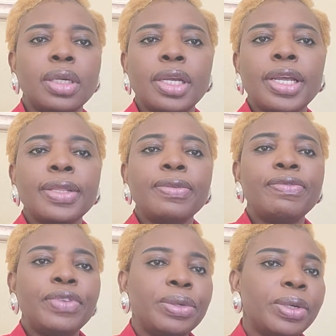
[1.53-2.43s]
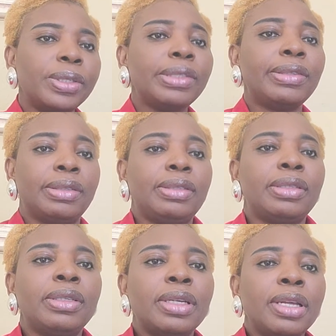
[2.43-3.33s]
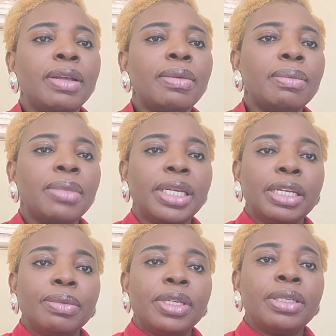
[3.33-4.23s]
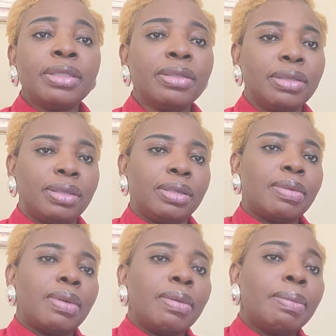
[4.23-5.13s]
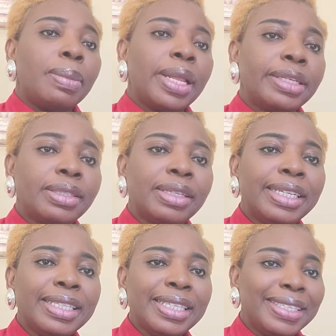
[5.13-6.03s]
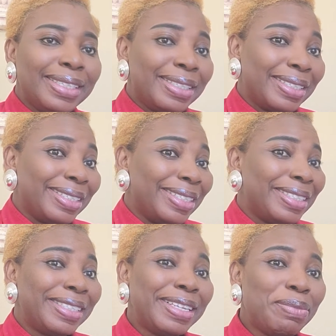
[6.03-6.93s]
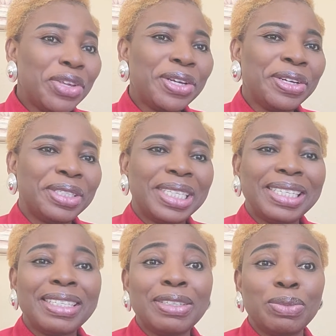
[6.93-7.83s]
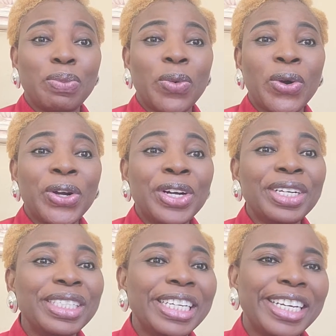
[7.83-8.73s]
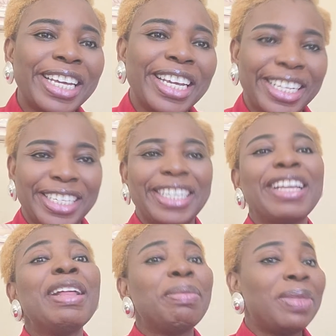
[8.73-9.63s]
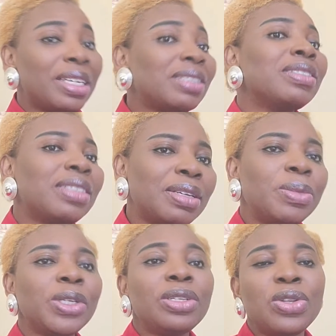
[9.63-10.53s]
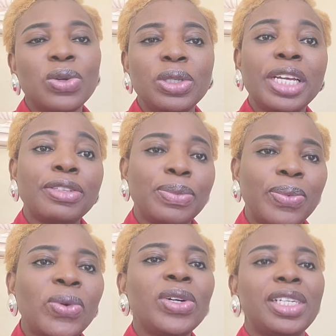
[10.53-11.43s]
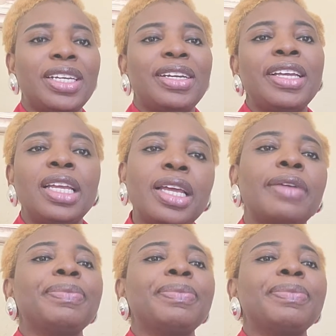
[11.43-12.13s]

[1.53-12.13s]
Hello, viewers. My name is Blessing Simeon. This is Board again. Blessing Simeon, known as Board. Yeah.